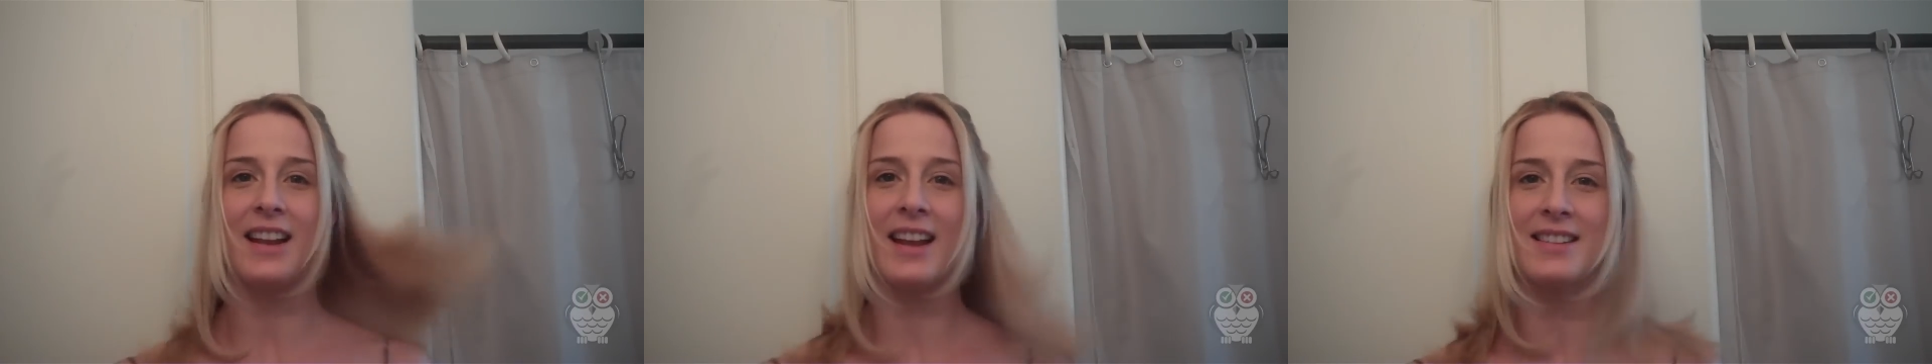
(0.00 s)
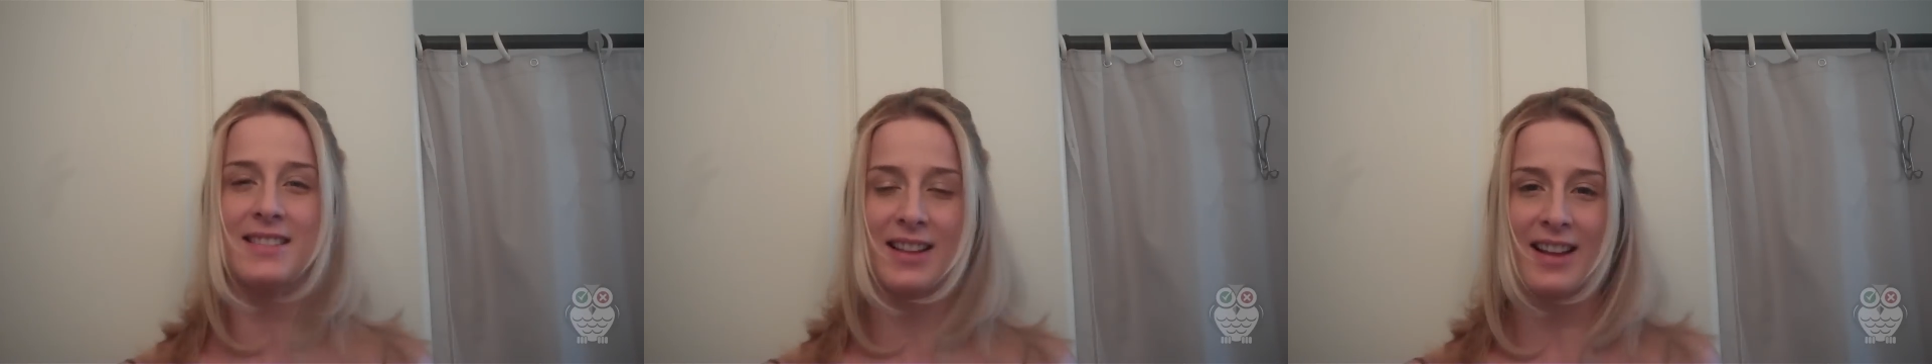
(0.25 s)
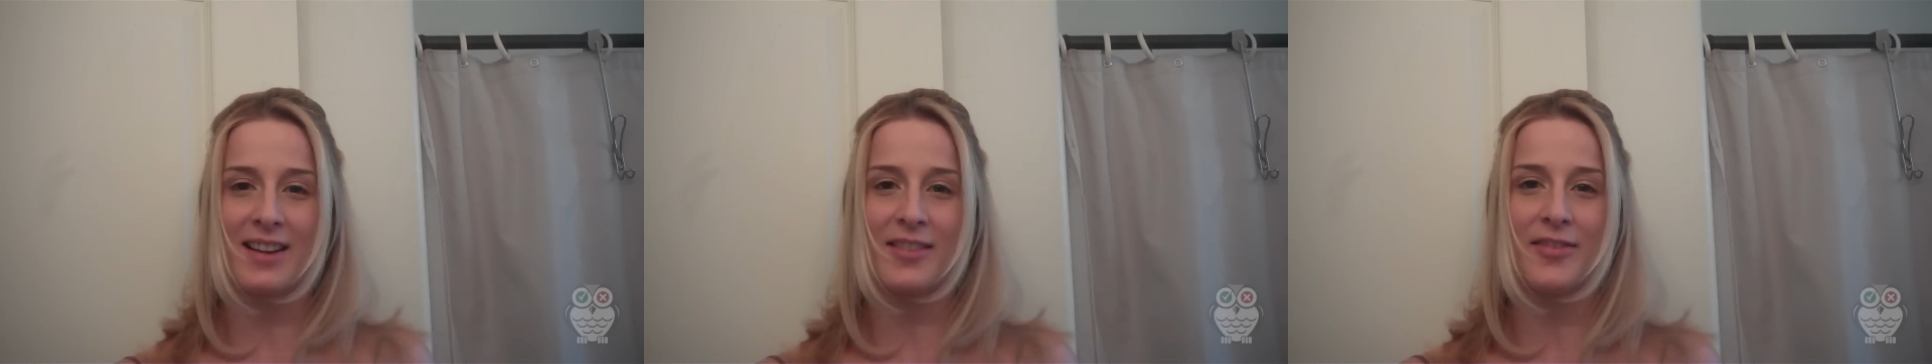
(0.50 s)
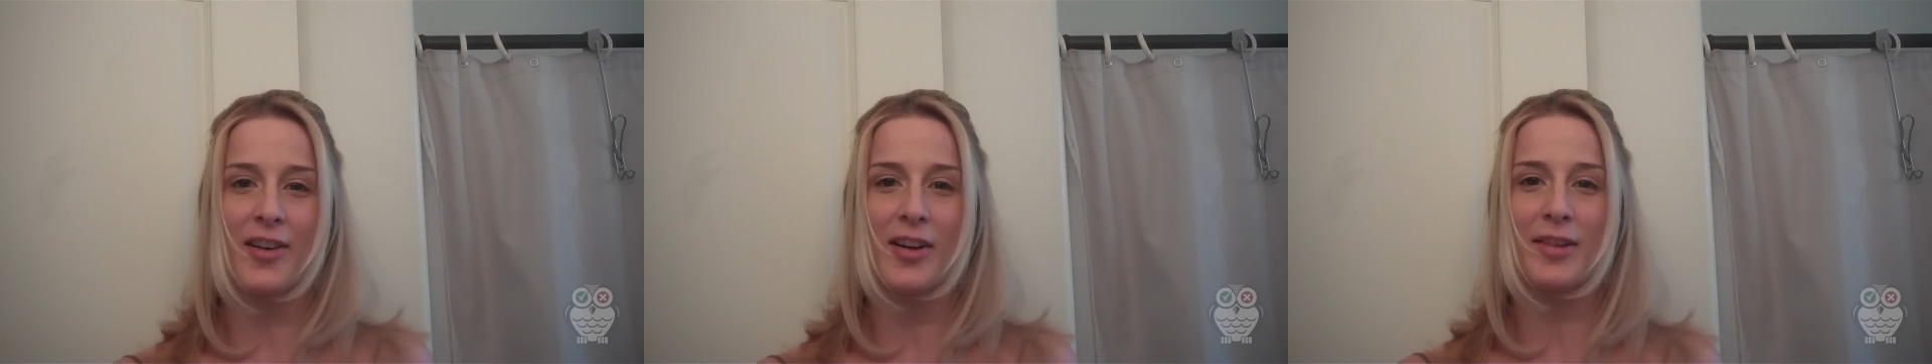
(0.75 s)
It adds a lot
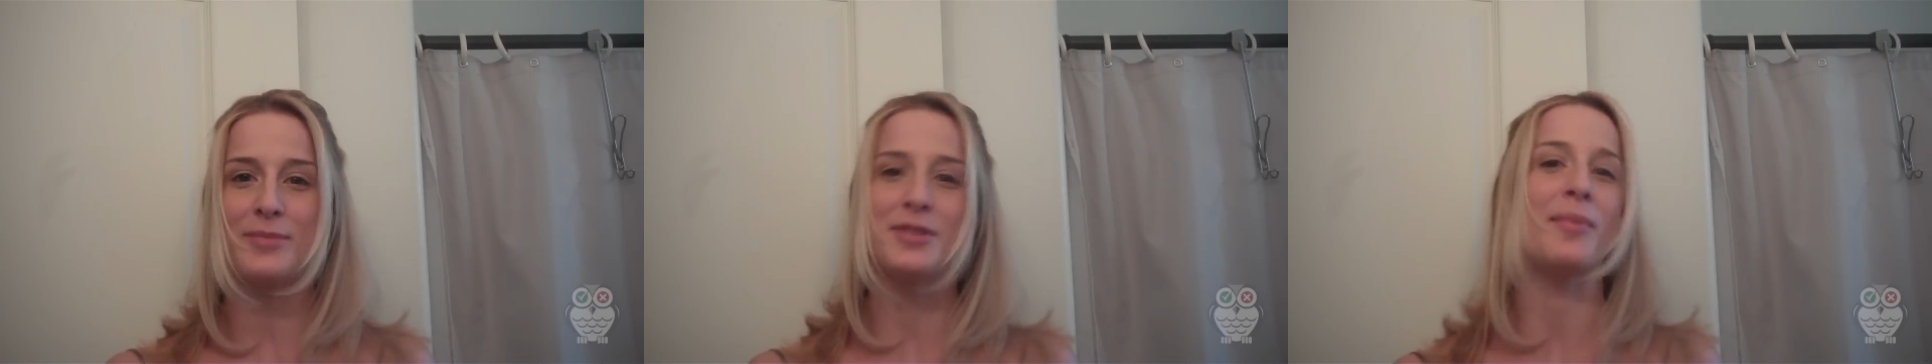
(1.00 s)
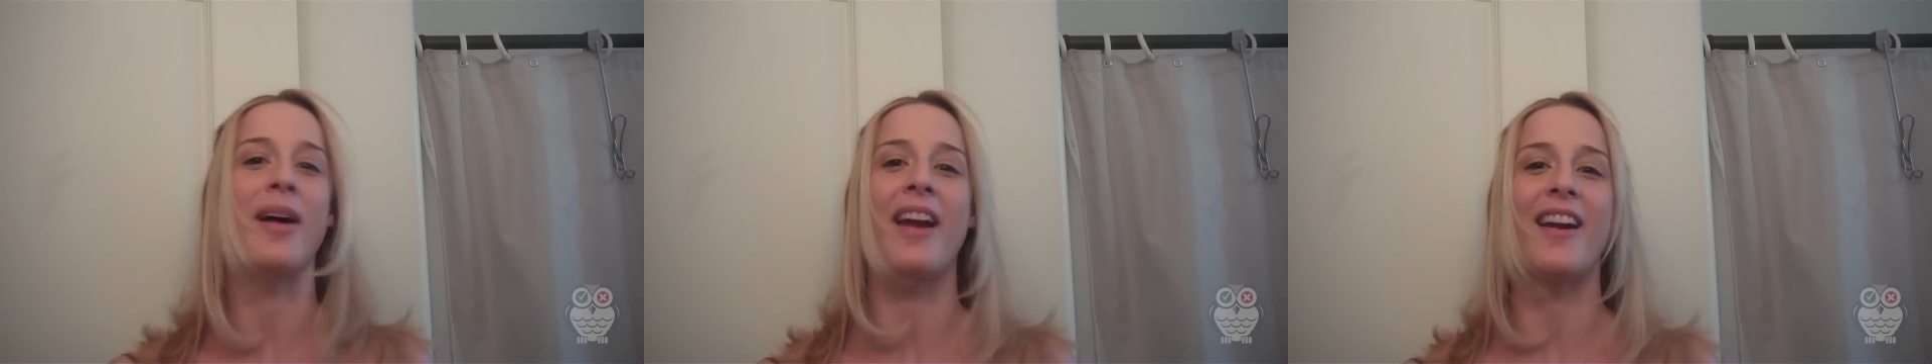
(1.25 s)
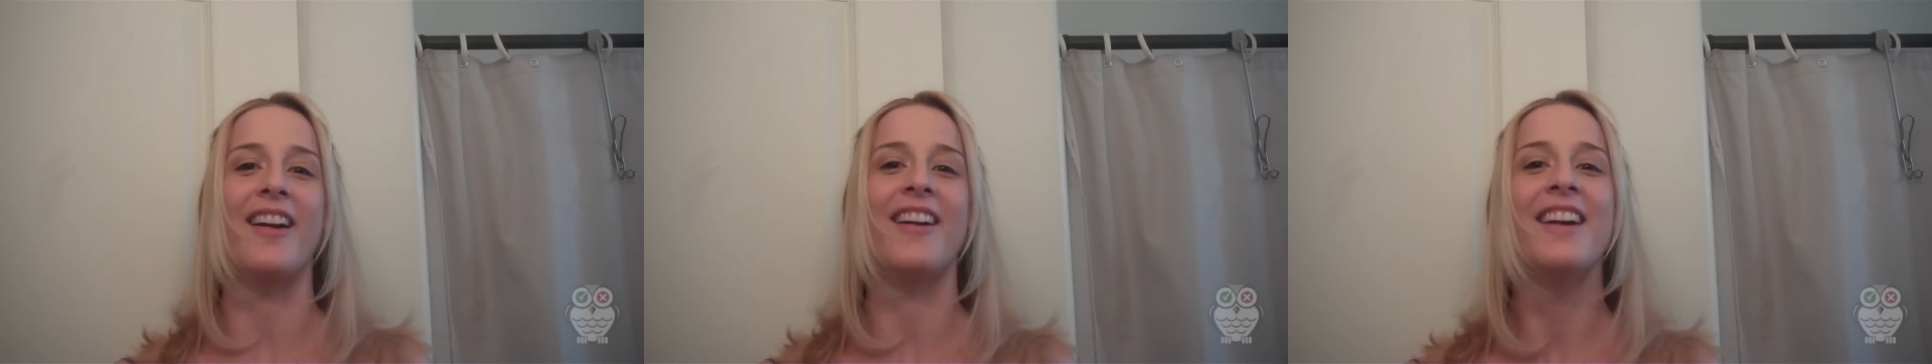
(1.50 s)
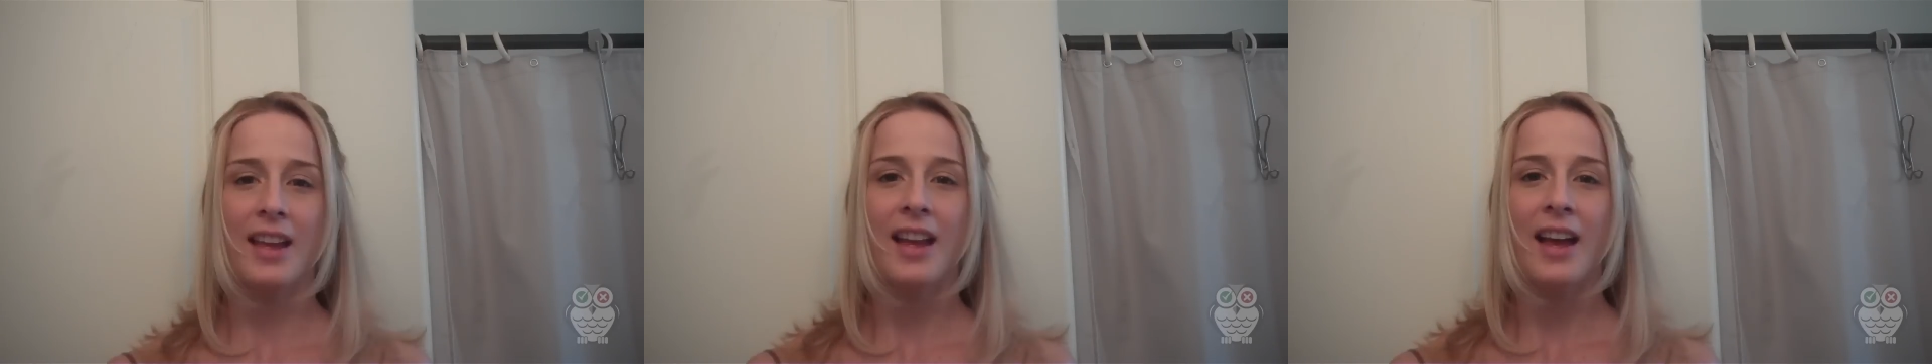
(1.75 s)
of volume to my hair.